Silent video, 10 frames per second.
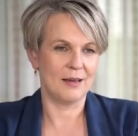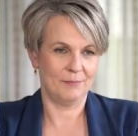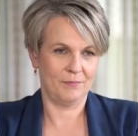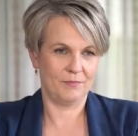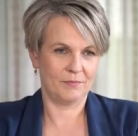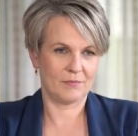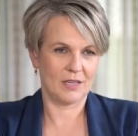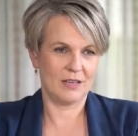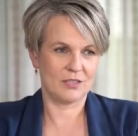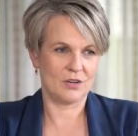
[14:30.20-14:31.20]
um,
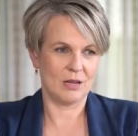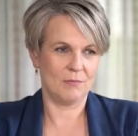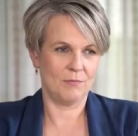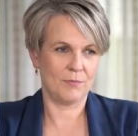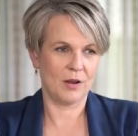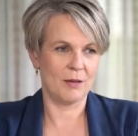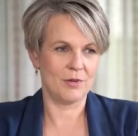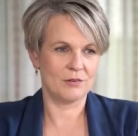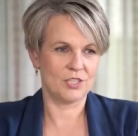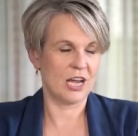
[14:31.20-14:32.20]
extreme
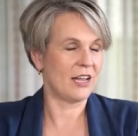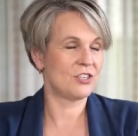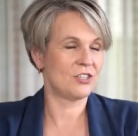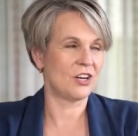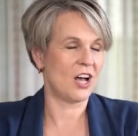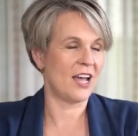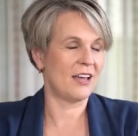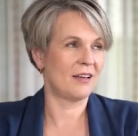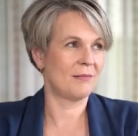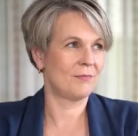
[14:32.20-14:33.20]
climate change
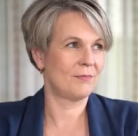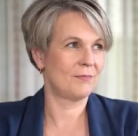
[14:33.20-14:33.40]
denier